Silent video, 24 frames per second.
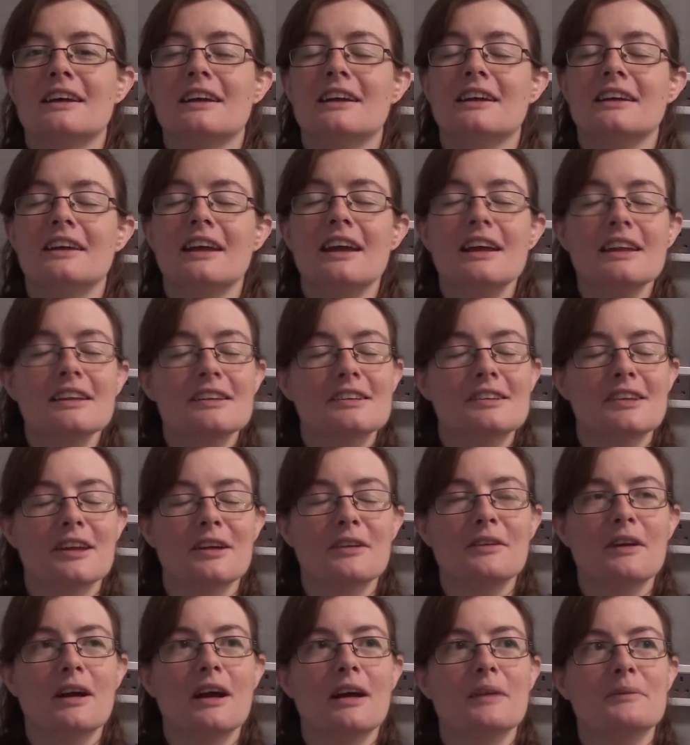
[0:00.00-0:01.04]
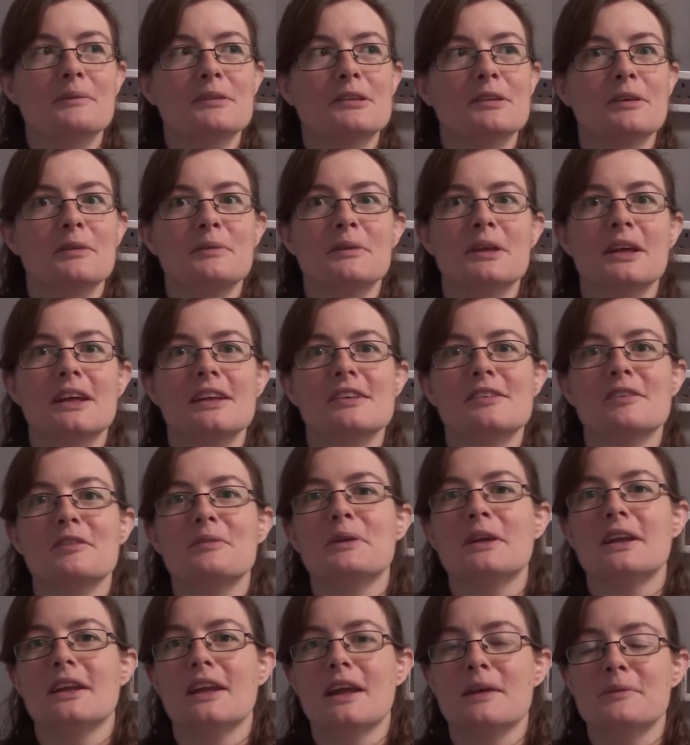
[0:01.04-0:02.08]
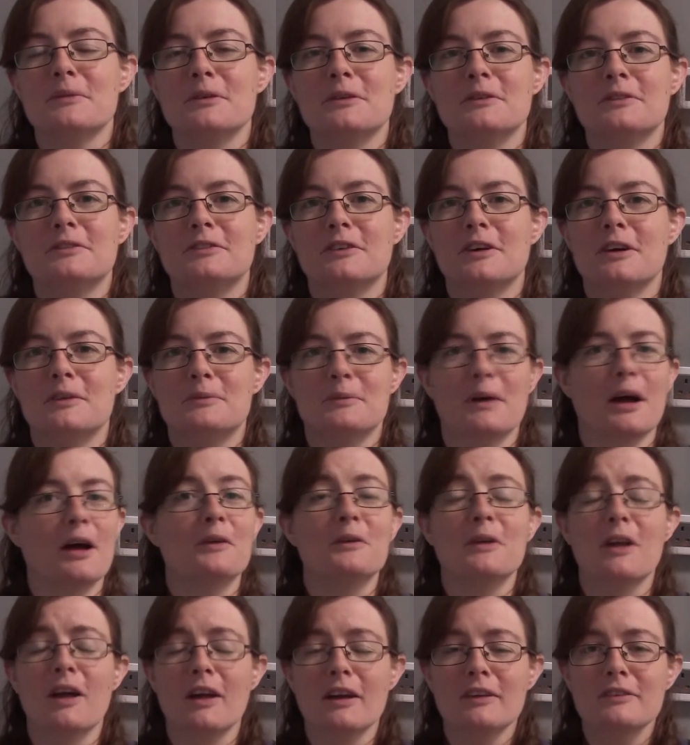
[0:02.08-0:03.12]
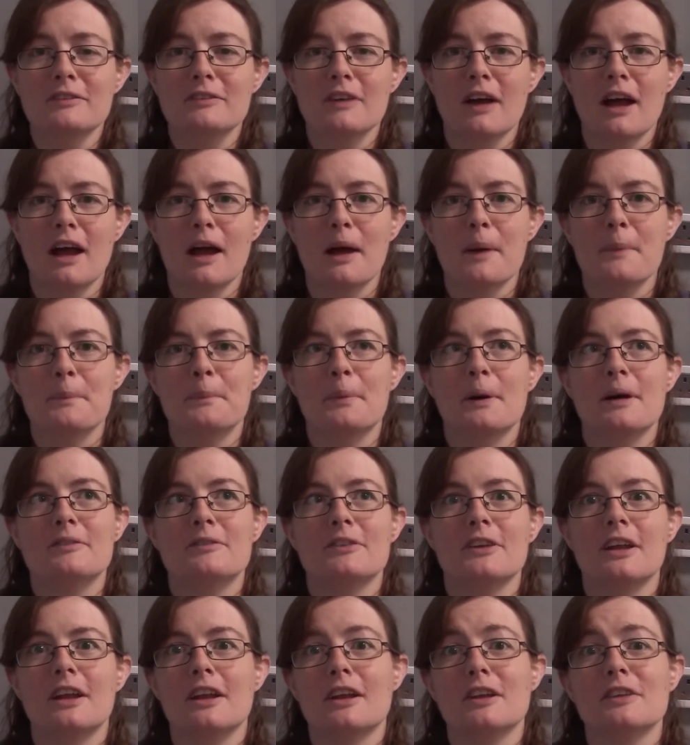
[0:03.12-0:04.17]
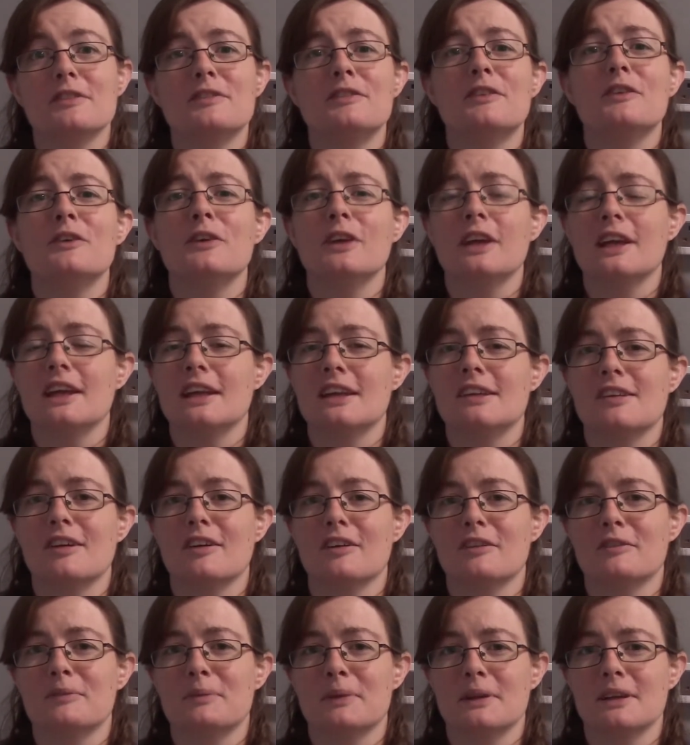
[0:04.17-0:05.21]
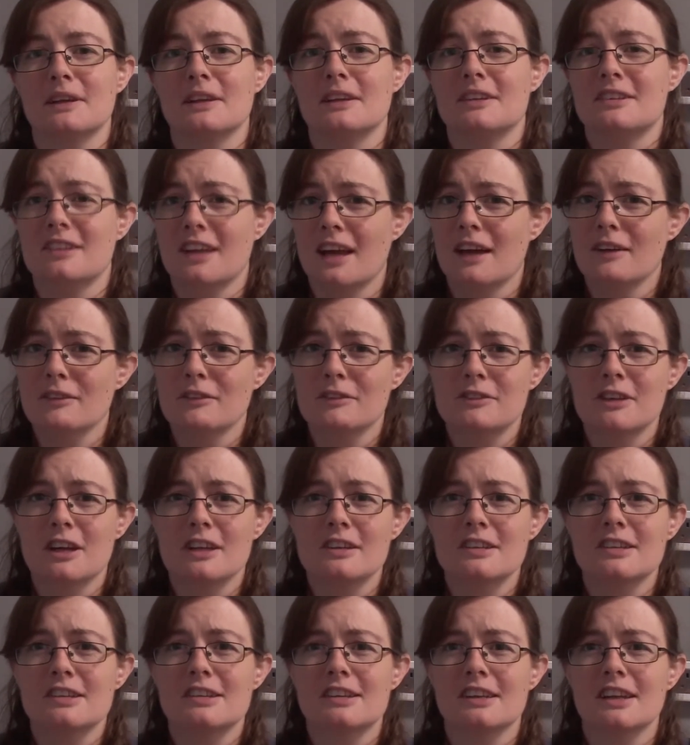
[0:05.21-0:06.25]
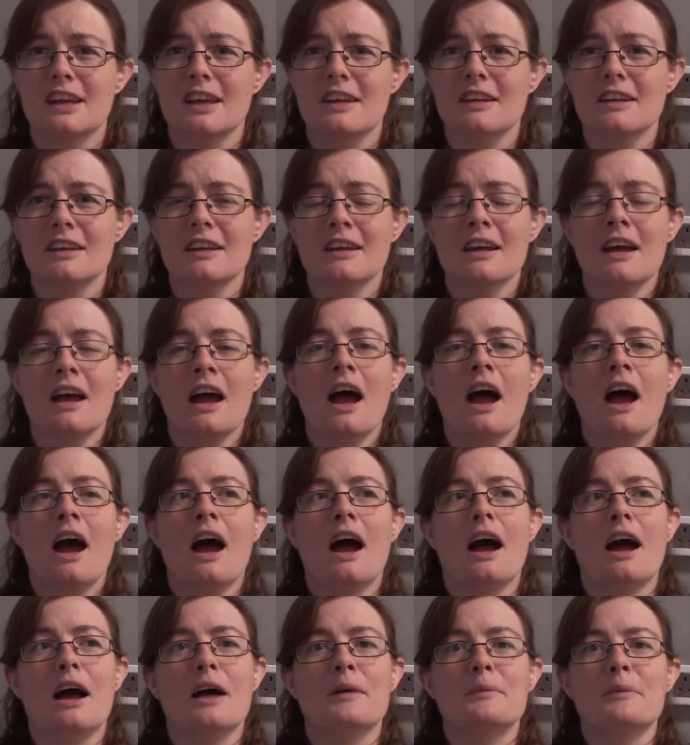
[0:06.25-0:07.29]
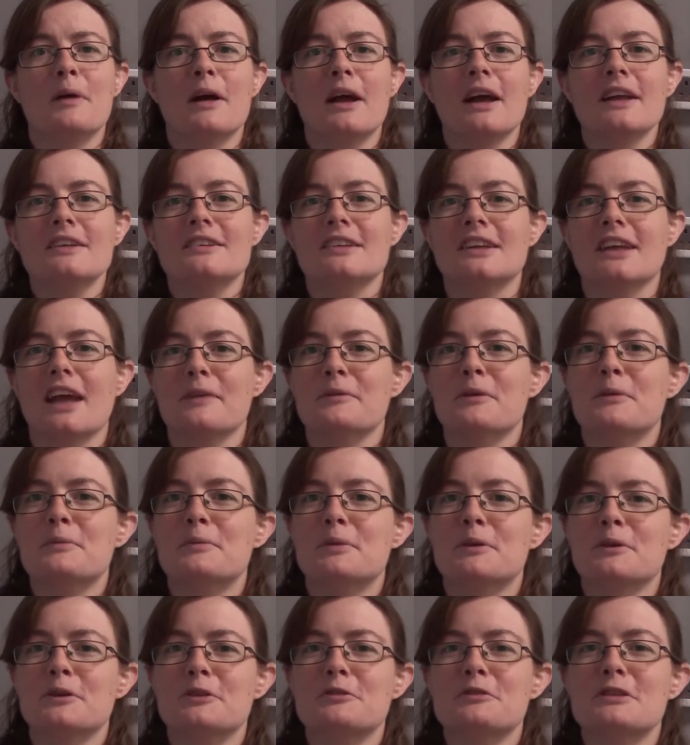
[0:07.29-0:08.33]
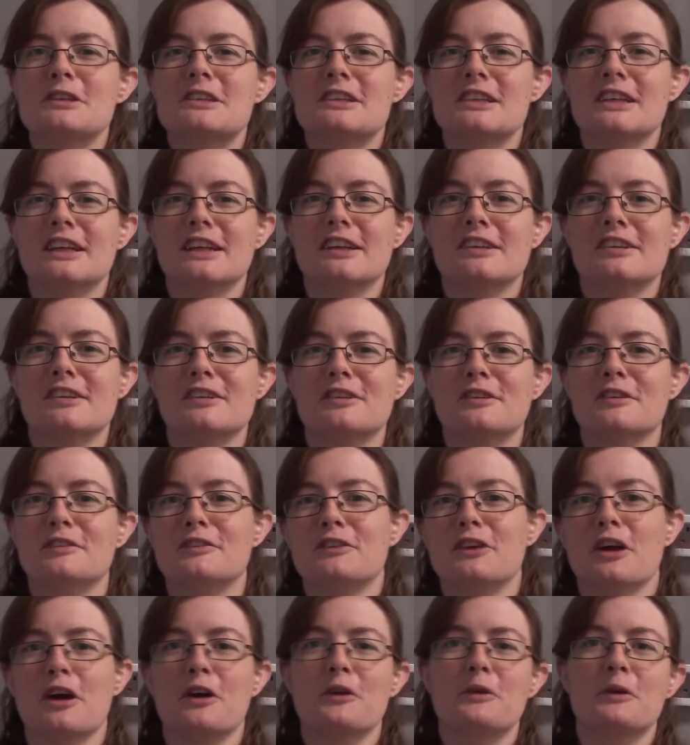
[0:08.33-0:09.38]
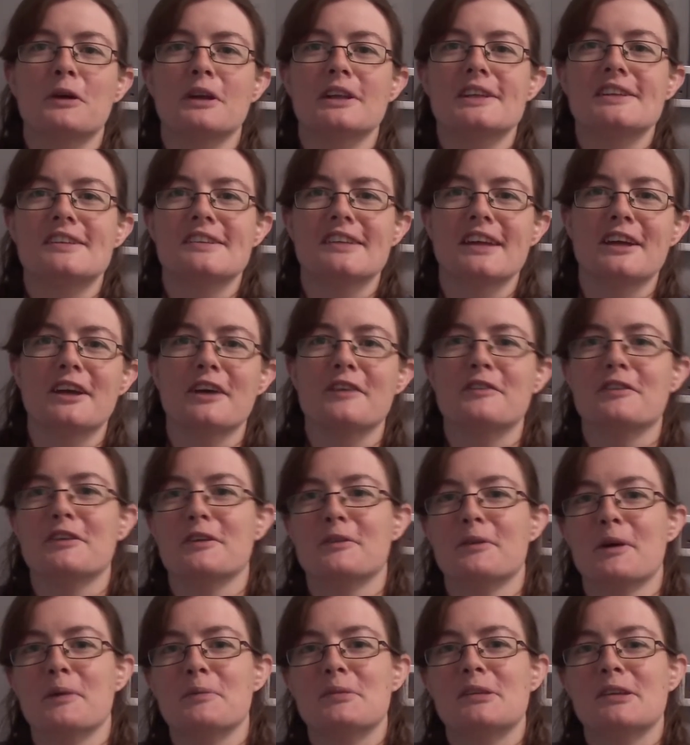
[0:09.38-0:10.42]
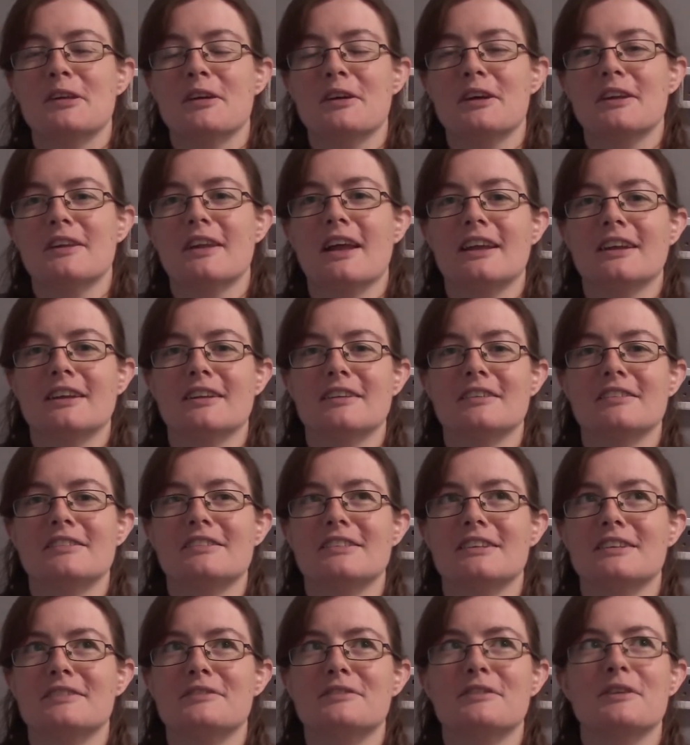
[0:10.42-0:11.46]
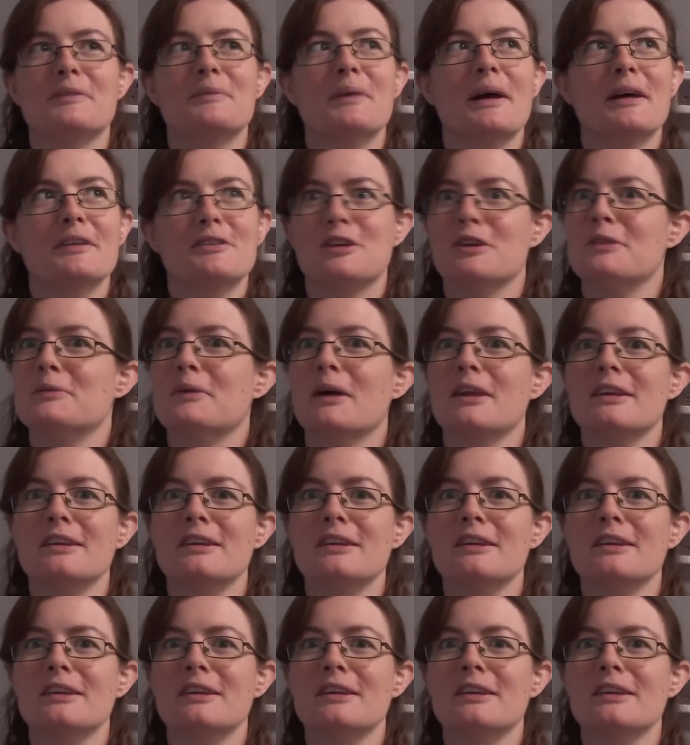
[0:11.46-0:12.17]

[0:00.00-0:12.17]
Yeah, so I'm Nikki, so I've been in Hemel for my whole life, but for the last 4 years I've been the chair of Churches Together. I actually came on board originally as the sort of young one to take over the website, and that lasted for about 2 months